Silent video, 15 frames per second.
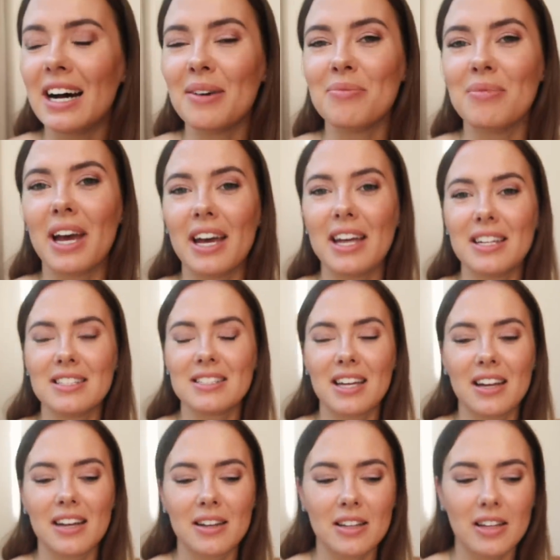um, and
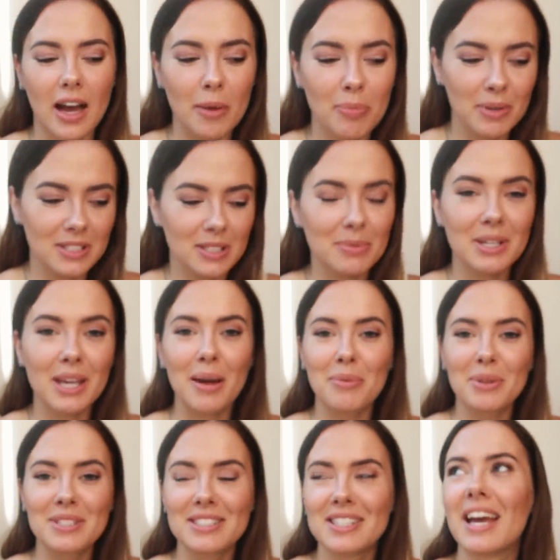I picked up the
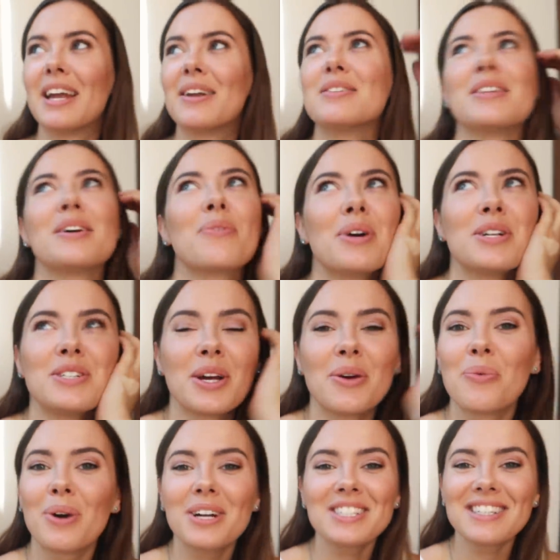camera today and I was like
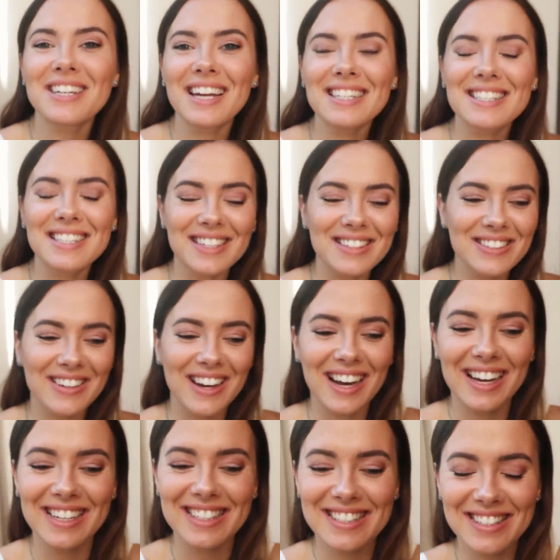wondering what should I tell you
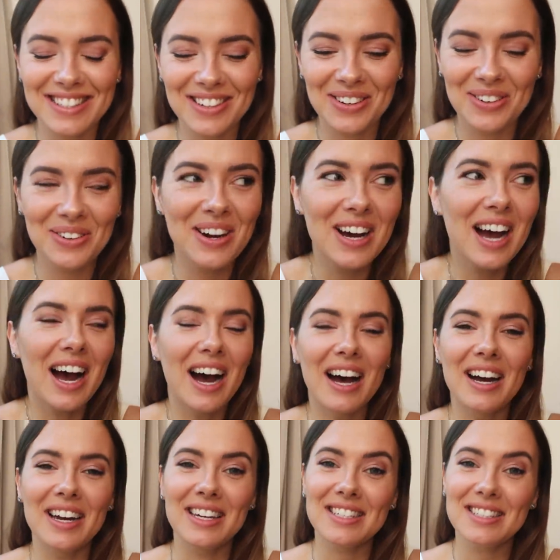guys. So
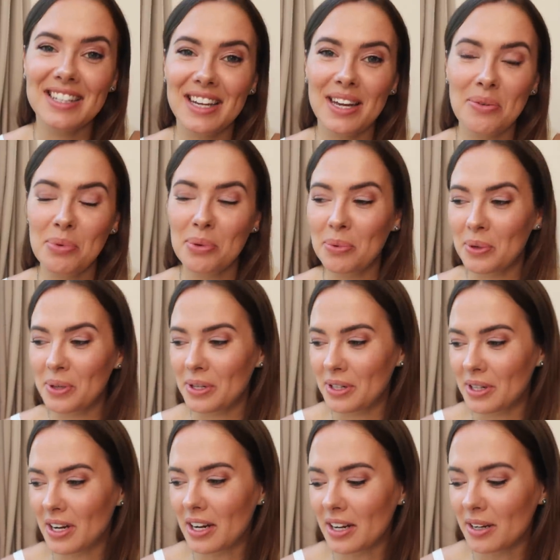uh, yesterday we
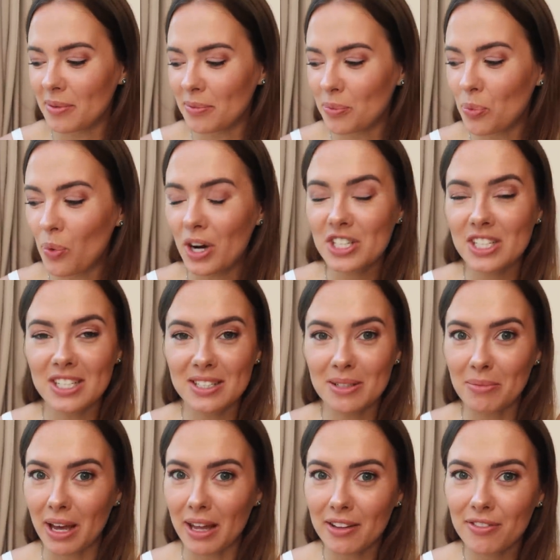were um, watching
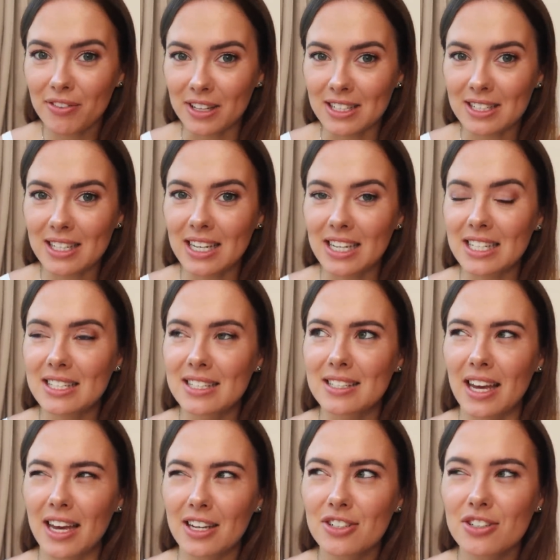some elephants in a
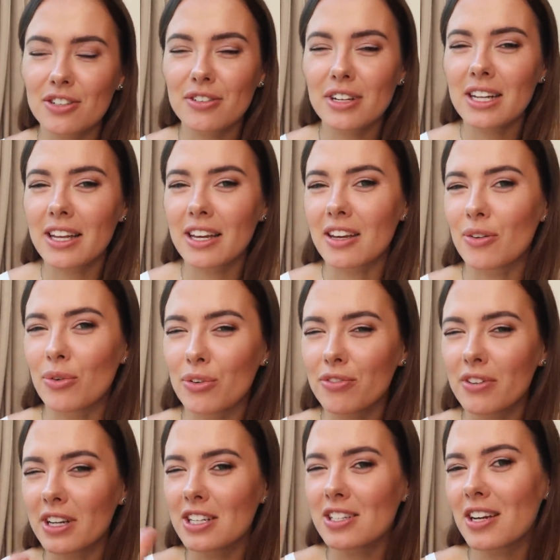sanctuary, like an
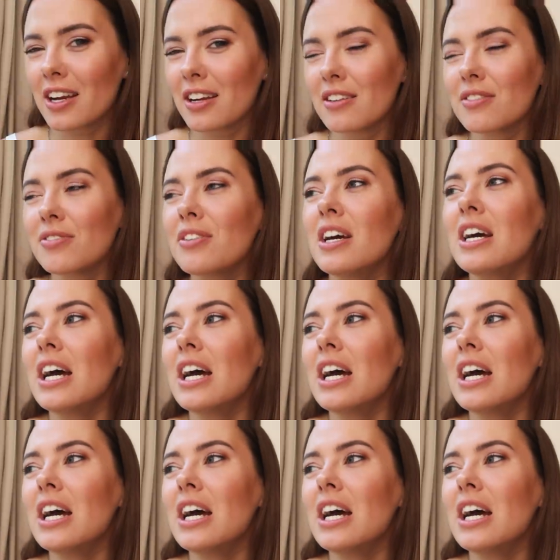orphanage kind of,